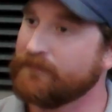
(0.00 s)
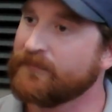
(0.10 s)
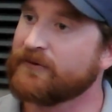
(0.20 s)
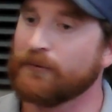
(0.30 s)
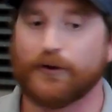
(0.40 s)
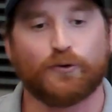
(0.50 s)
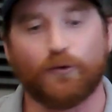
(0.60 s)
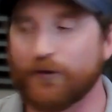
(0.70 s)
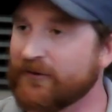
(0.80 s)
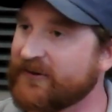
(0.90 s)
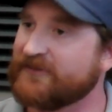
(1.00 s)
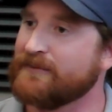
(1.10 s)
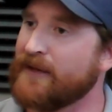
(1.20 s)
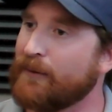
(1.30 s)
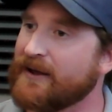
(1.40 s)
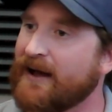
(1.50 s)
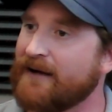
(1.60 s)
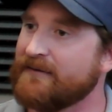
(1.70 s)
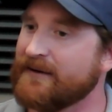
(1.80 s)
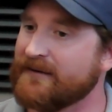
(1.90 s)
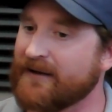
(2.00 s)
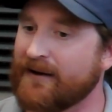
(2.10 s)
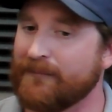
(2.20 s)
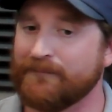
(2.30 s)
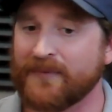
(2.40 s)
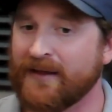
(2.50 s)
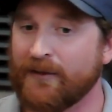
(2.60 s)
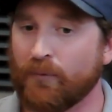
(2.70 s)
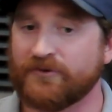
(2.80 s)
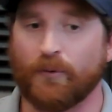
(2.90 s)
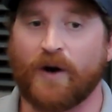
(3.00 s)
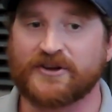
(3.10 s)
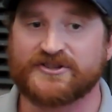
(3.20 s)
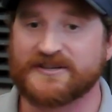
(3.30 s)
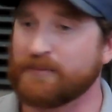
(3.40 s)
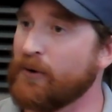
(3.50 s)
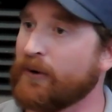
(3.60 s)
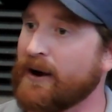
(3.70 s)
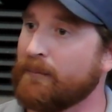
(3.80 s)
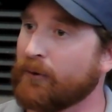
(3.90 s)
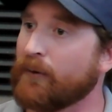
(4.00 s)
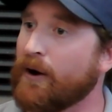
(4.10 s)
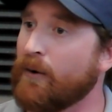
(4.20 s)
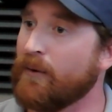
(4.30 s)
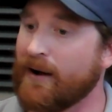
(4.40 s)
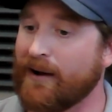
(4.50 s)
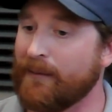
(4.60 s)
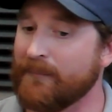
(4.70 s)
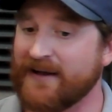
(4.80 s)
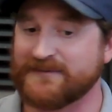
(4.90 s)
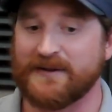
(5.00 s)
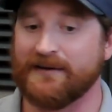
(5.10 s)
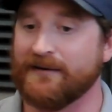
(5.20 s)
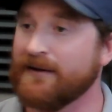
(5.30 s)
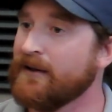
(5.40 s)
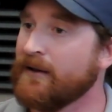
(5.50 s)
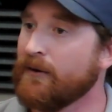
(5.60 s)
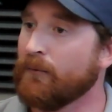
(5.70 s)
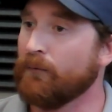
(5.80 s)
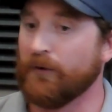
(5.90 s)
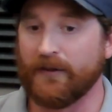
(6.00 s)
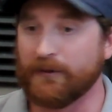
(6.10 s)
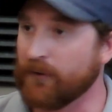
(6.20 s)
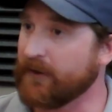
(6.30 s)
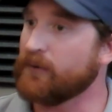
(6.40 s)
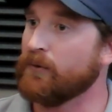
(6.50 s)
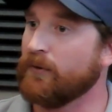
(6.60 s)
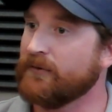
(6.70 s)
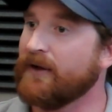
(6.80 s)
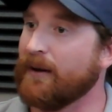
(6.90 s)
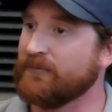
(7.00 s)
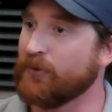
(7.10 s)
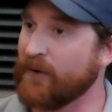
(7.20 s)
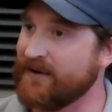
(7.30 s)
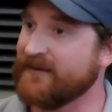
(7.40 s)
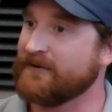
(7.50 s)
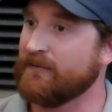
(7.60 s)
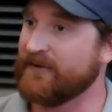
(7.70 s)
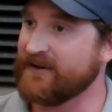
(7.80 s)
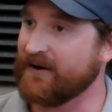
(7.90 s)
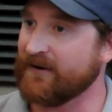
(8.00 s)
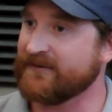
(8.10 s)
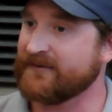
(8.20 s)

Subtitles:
it's a really cool little system that we have, and to watch this program grow has been really, really cool to witness over the years.